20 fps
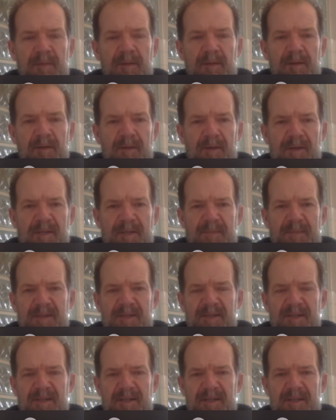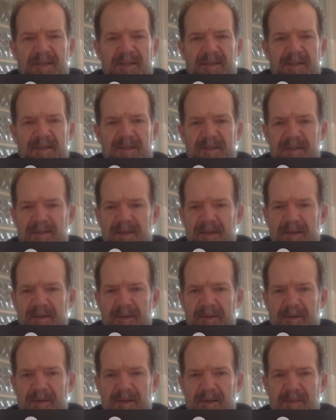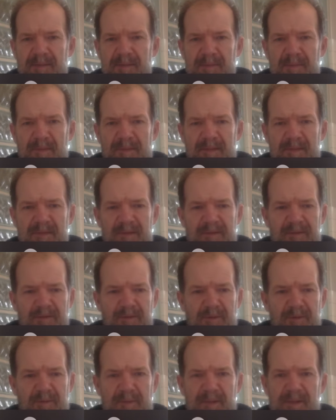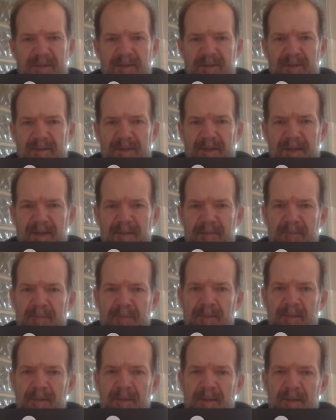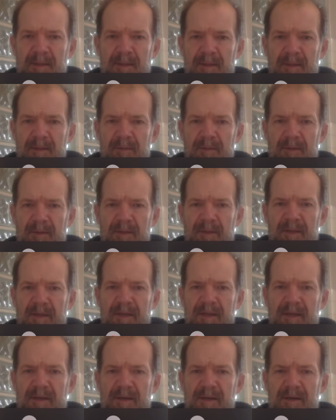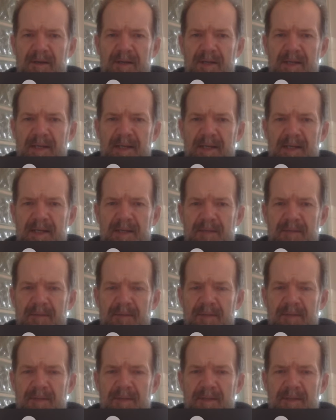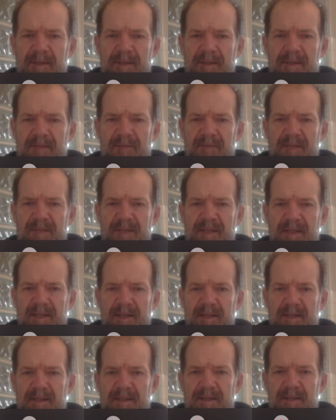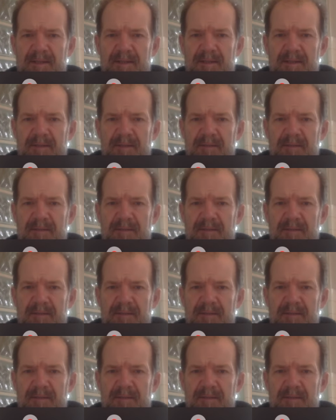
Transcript: Quite specialist, so they must have had a few bidders on that. Right, the early 70s